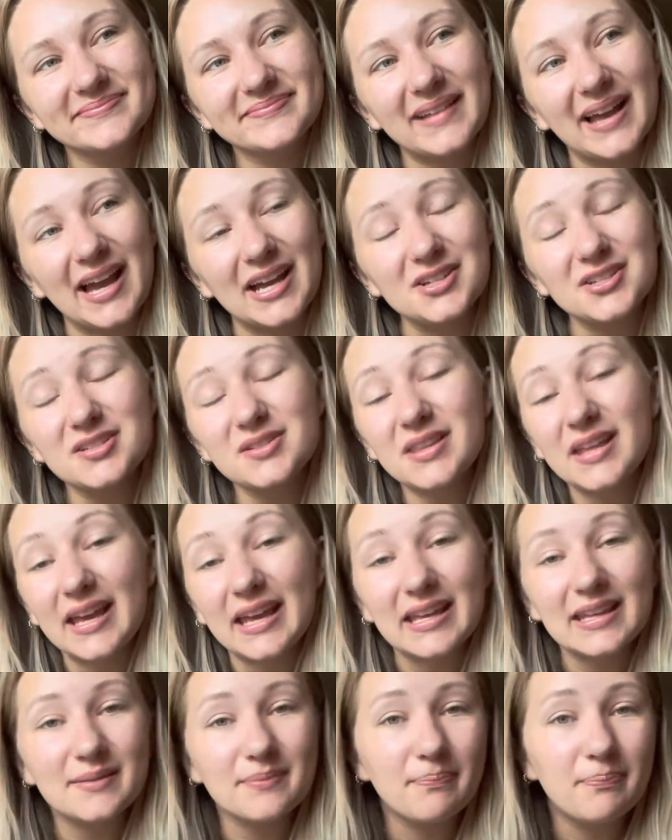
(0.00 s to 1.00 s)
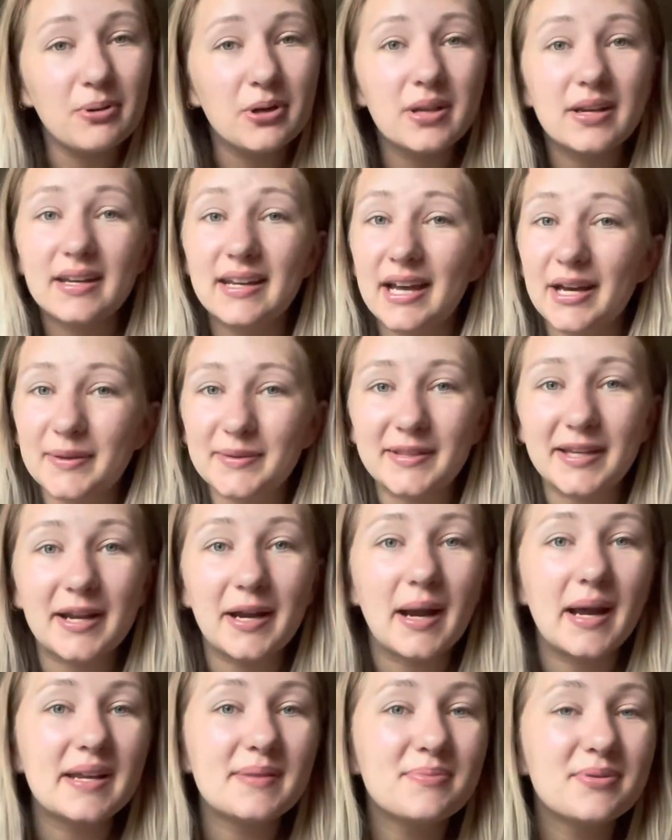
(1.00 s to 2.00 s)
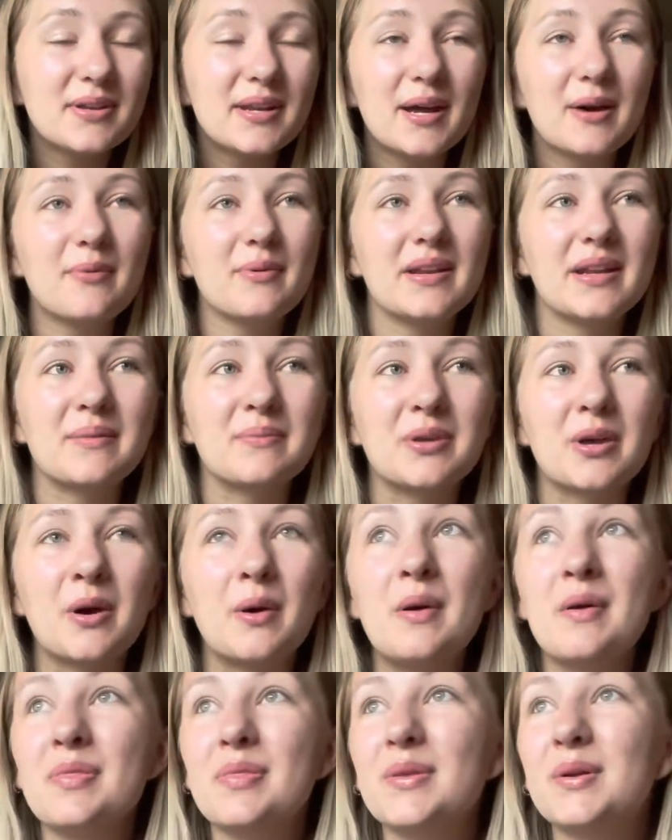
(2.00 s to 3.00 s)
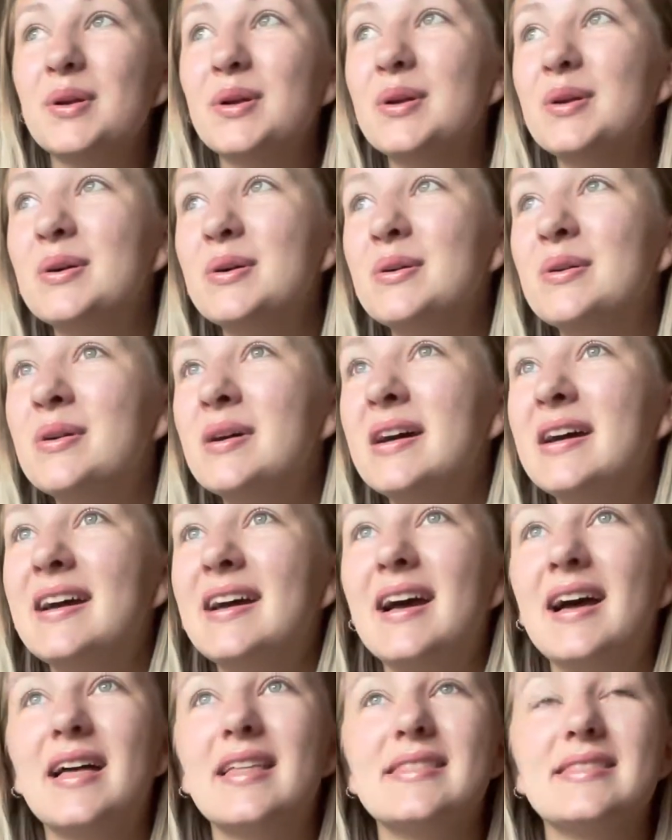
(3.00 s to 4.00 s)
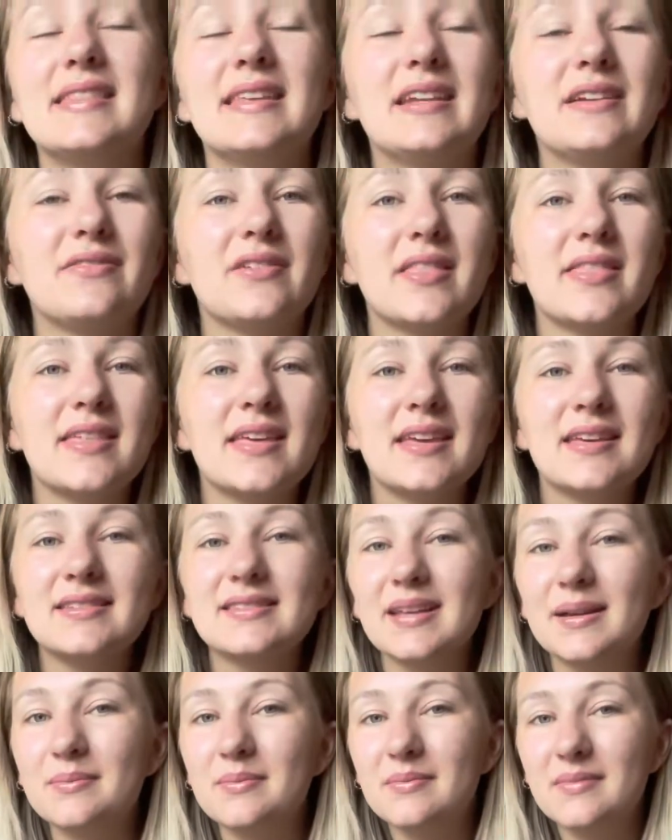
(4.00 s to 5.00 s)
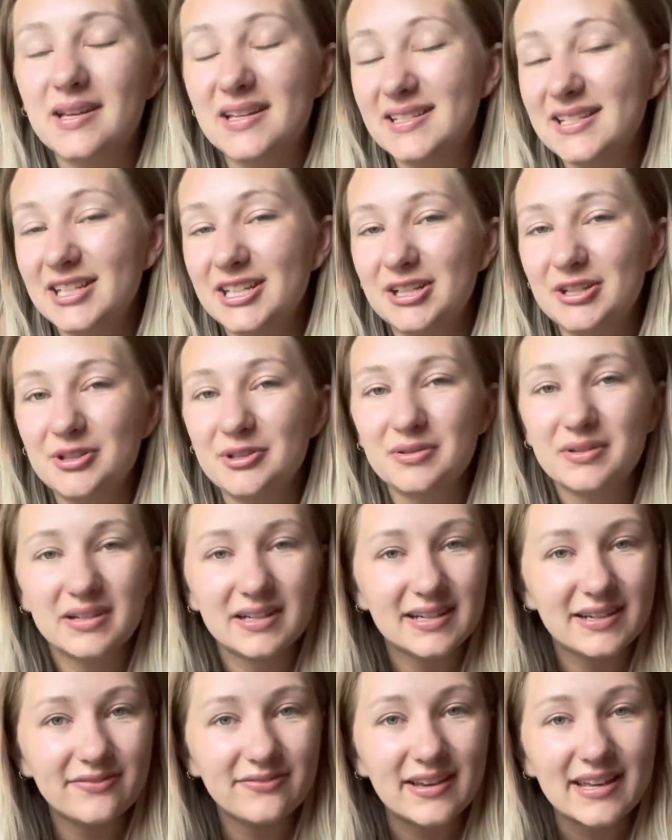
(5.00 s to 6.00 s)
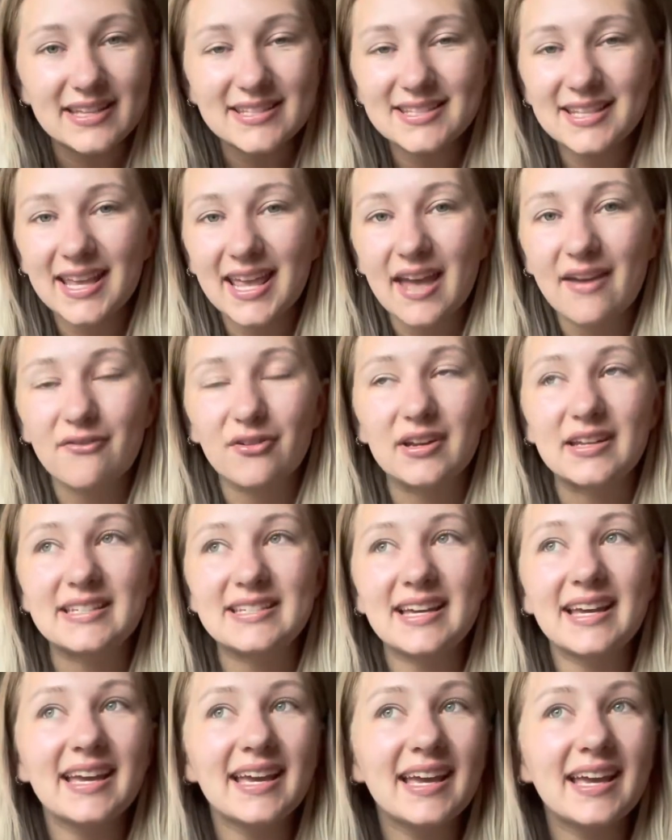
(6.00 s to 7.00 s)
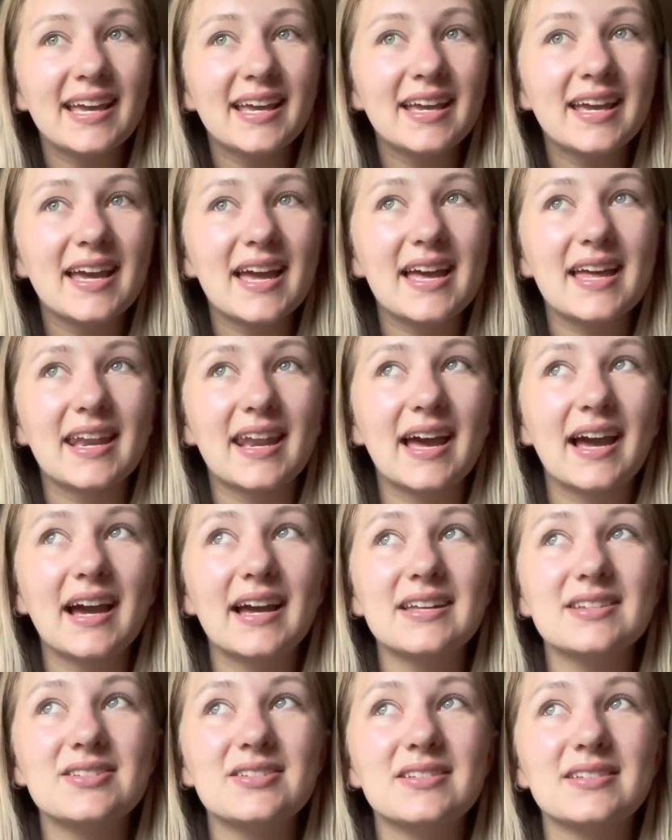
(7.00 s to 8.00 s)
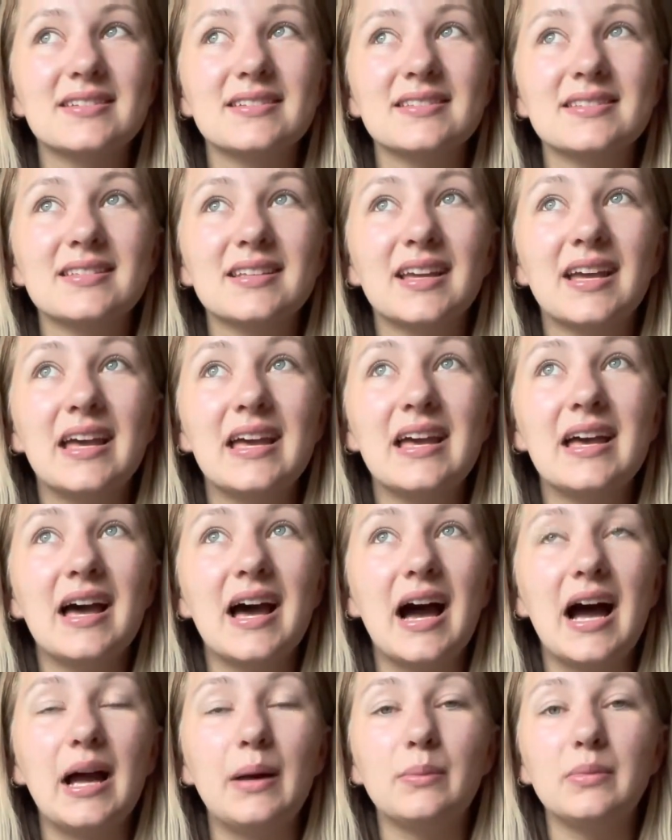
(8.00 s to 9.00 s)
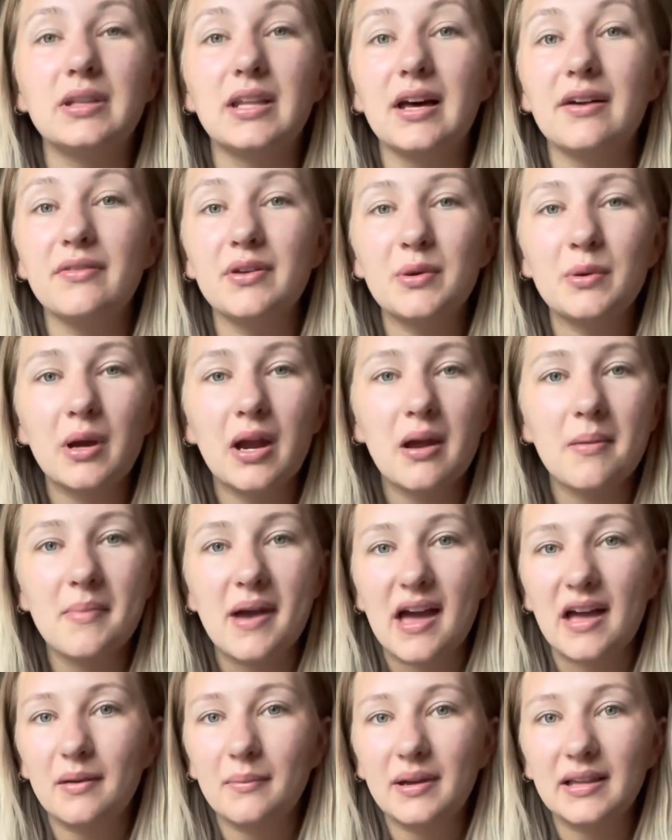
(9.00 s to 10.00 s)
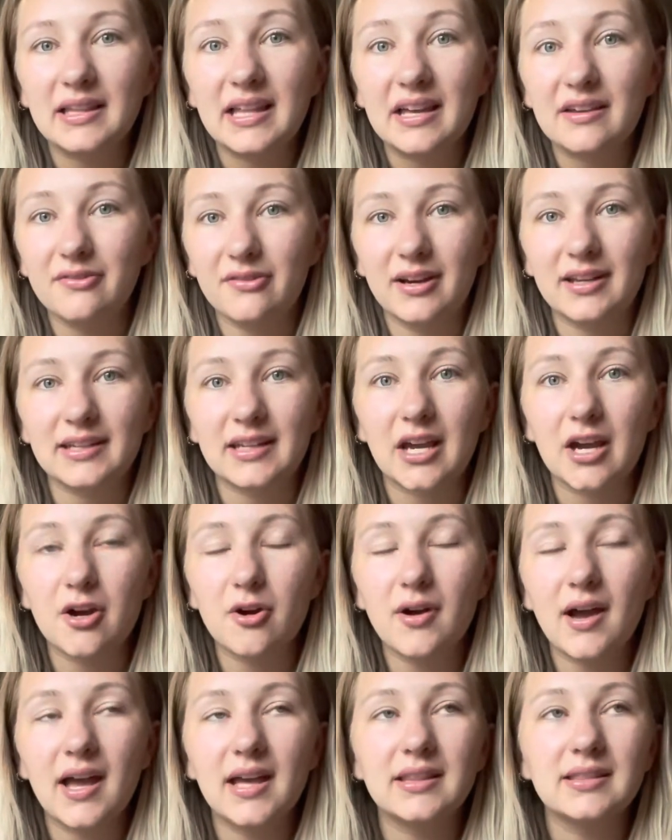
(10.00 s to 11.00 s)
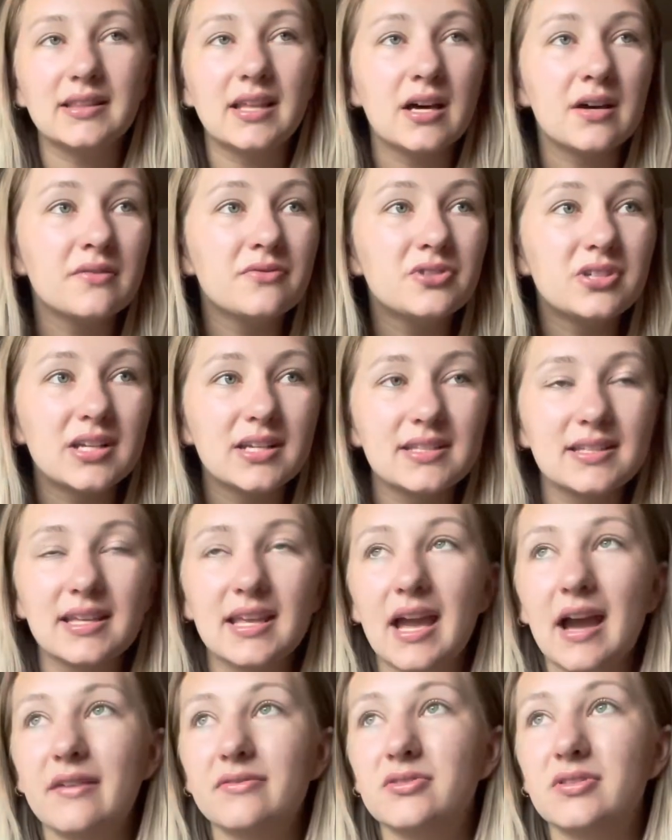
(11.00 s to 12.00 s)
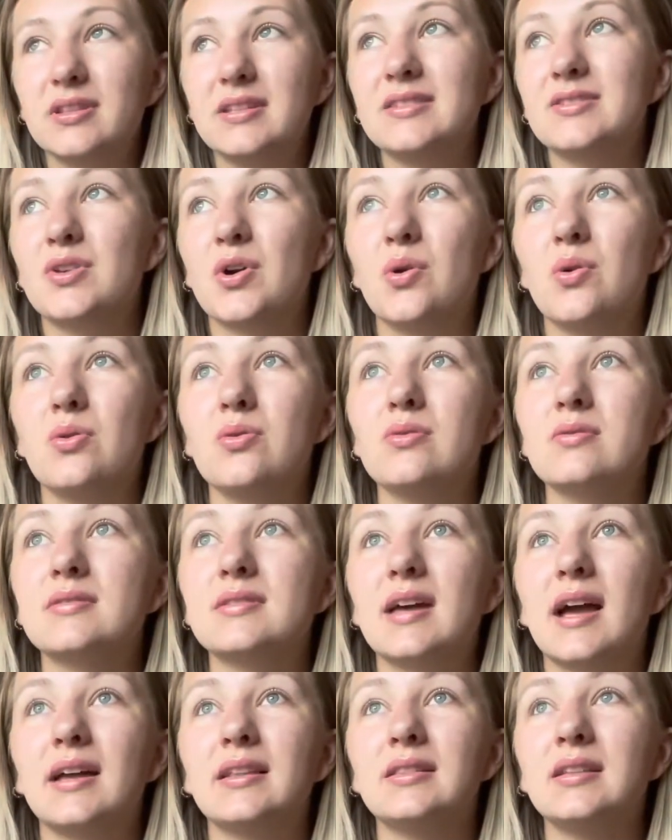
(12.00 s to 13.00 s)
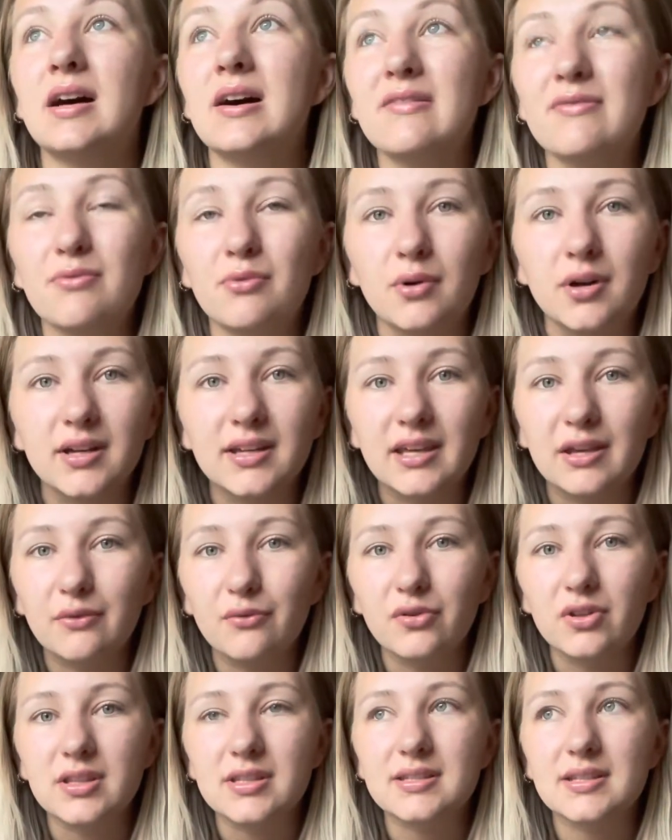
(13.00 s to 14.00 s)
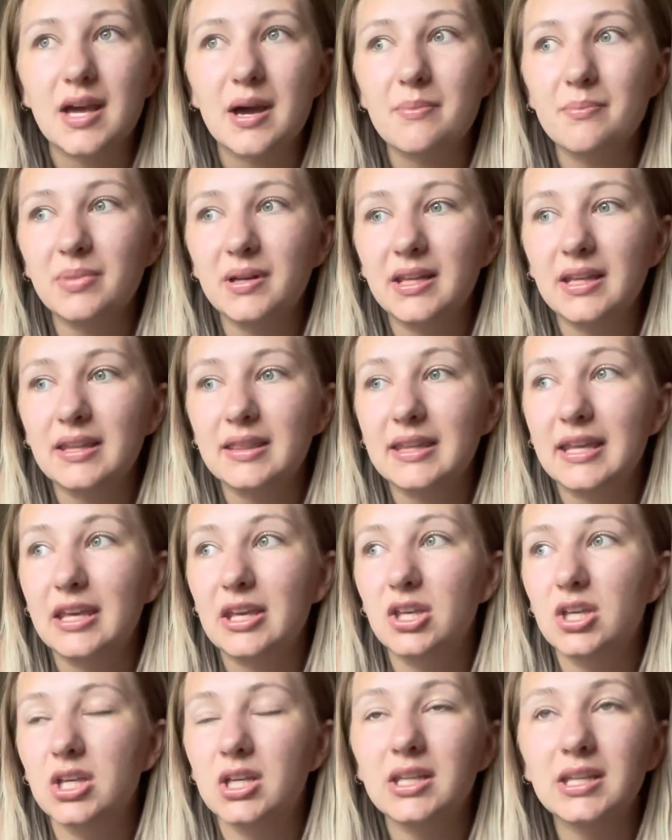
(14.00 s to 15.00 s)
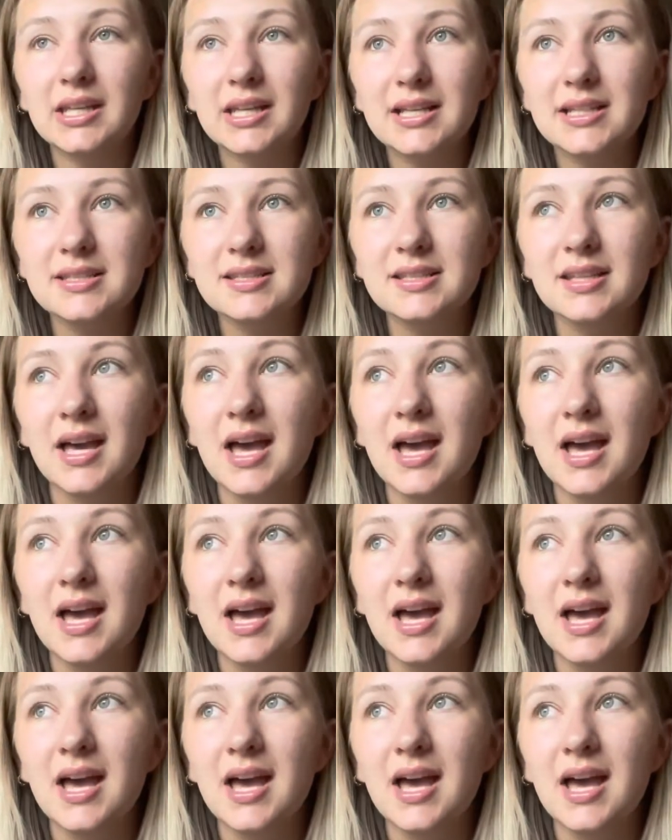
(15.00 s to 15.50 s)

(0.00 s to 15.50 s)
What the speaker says: I just like put it out there. I put out what I'm going through, the different things I'm, you know, facing every day, and I'm loving where I'm at in my life right now. I love chasing after these goals. I love working for this company, thank goodness.